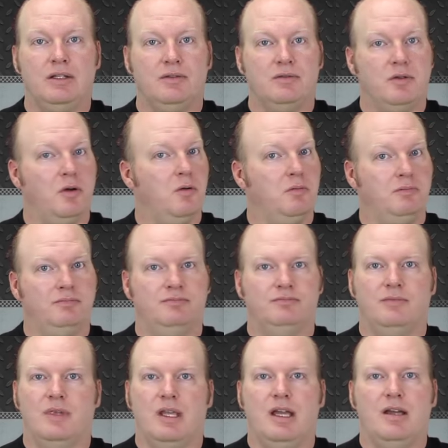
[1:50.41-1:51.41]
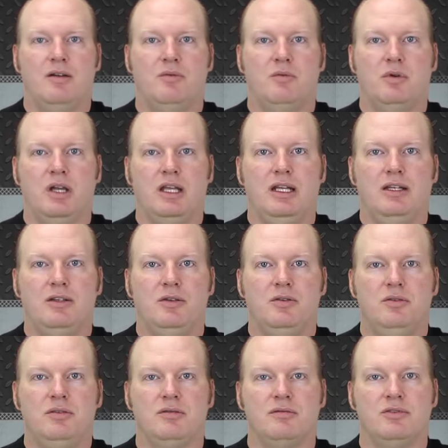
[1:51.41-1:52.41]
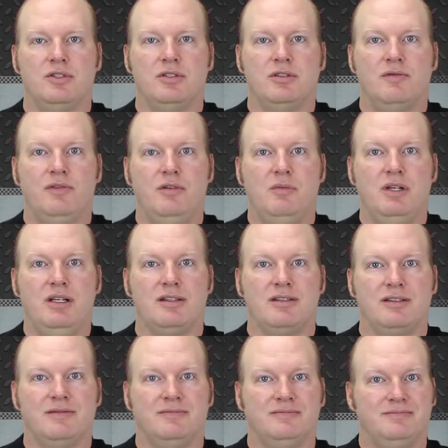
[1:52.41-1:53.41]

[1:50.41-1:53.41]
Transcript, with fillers: So, we'll get into it in just a few minutes.